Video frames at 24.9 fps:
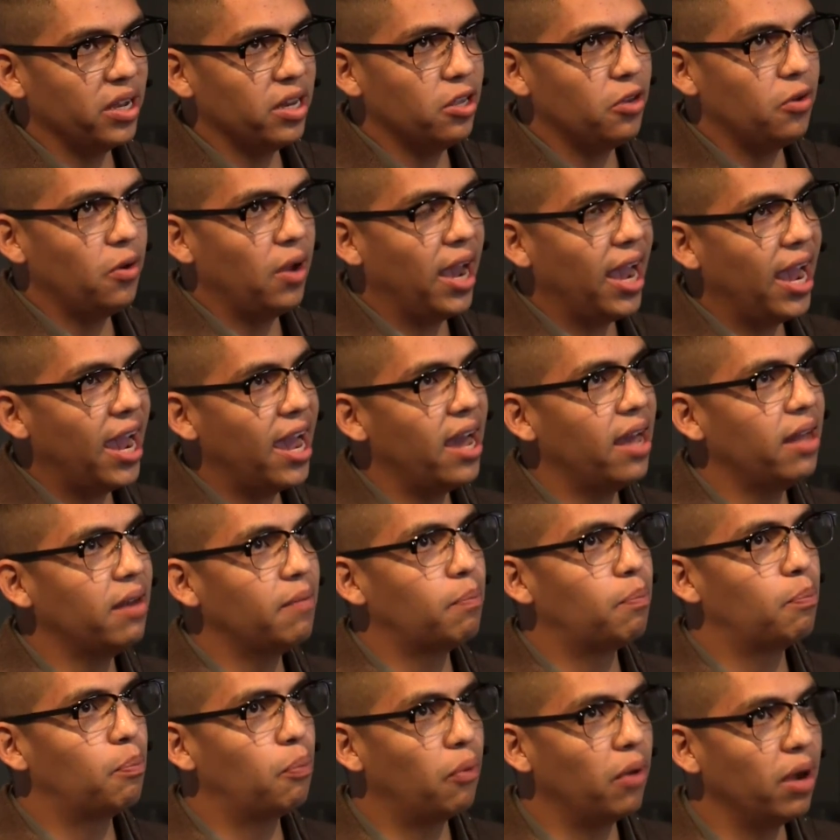you
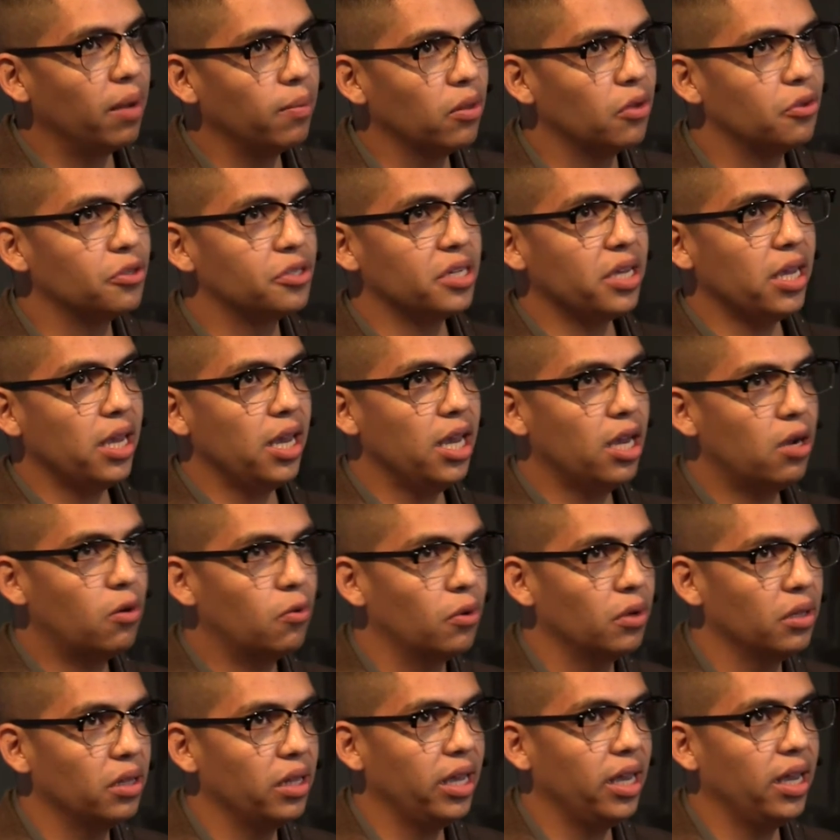had Pueblos
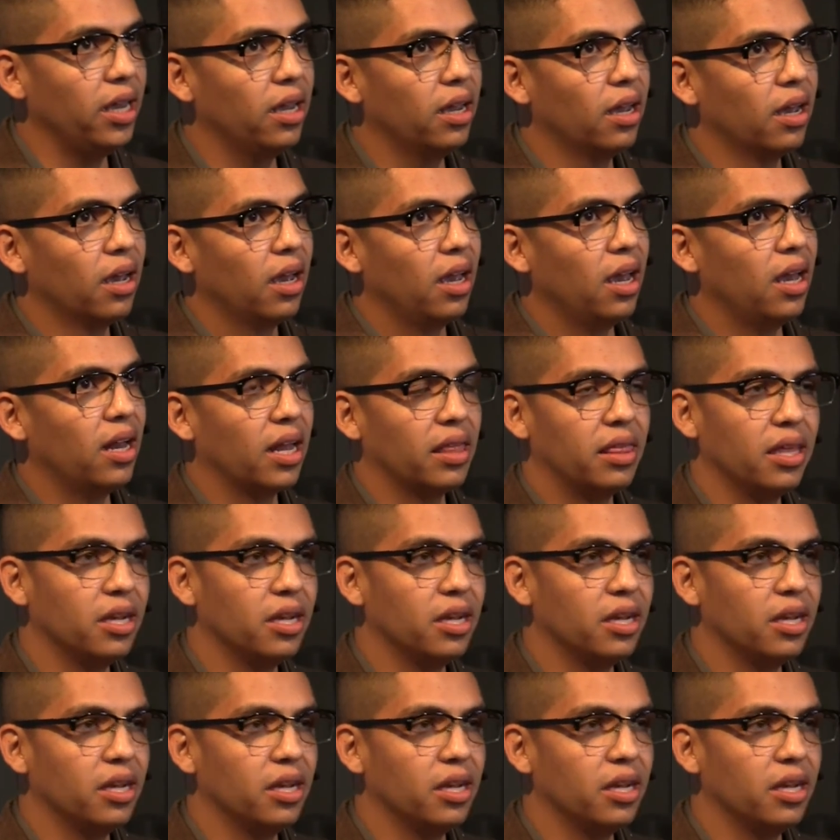equally, and I